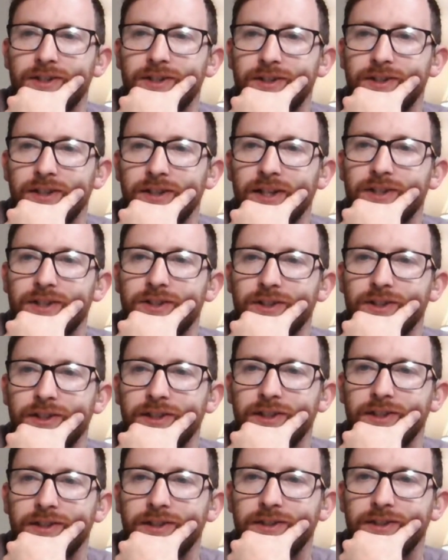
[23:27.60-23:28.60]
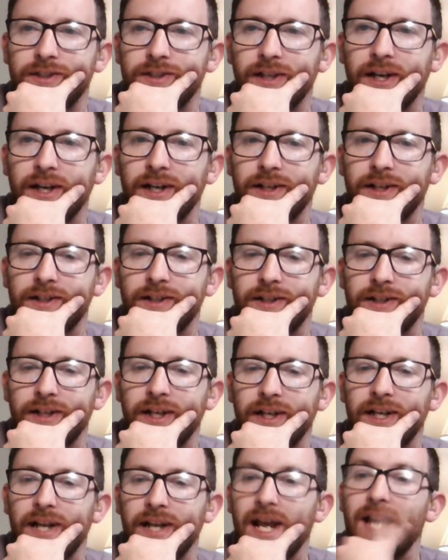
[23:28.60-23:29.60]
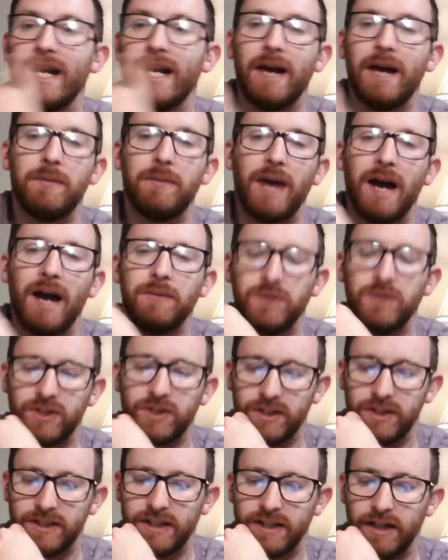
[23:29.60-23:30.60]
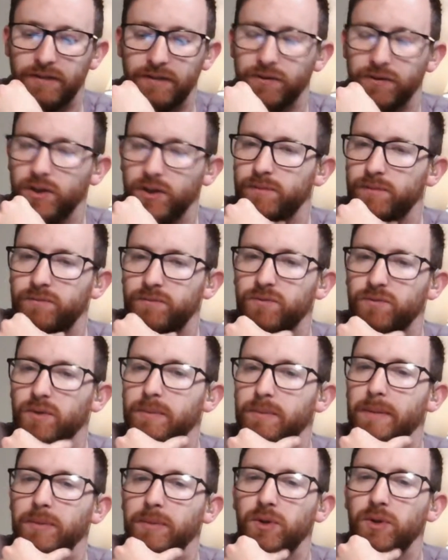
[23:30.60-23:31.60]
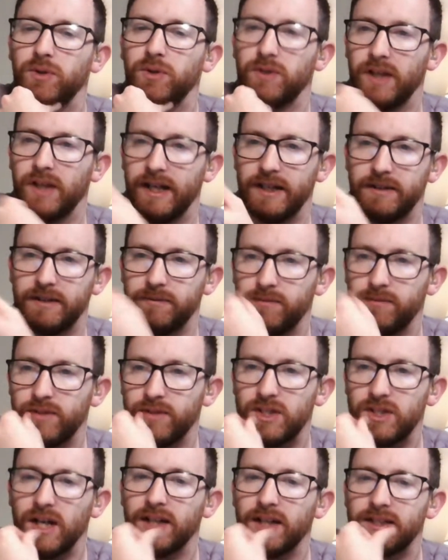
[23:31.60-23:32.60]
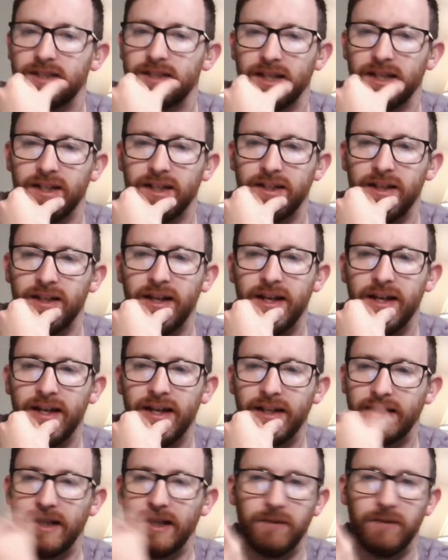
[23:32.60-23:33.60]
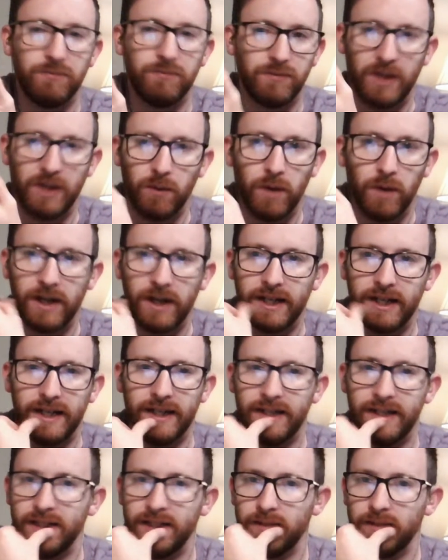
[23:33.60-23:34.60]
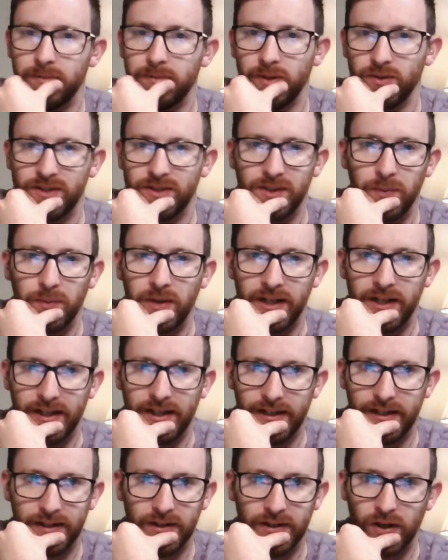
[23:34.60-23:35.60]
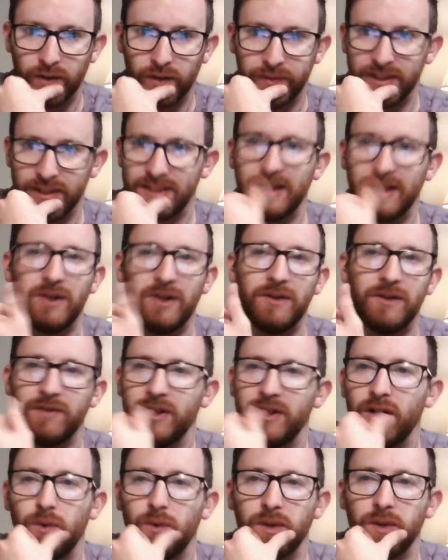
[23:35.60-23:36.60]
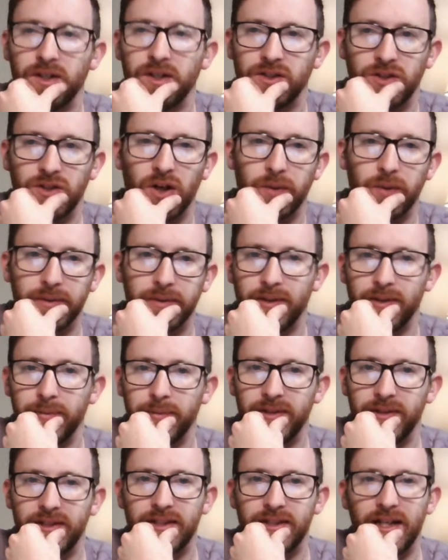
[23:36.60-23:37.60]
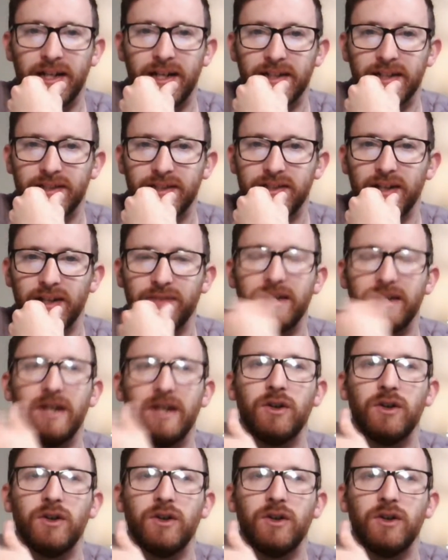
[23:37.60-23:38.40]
That's good. Yeah. And I'm just excited for people who, like Tug said, they want to get into boats. They want to get into RVs. They don't even know where to start with some of this kind of stuff.